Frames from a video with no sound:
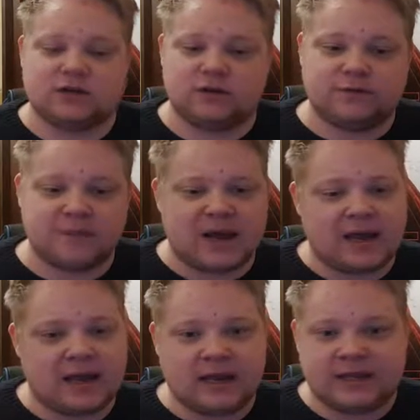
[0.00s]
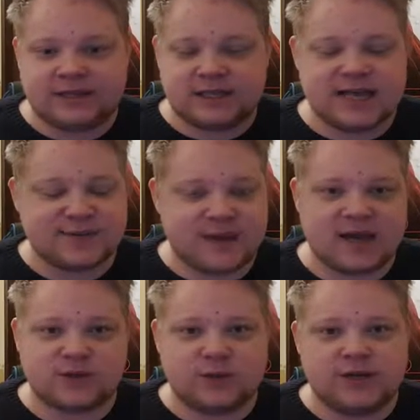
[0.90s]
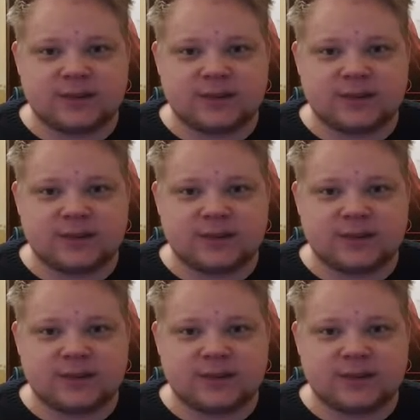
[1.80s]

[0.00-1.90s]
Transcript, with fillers: off my last past weeks.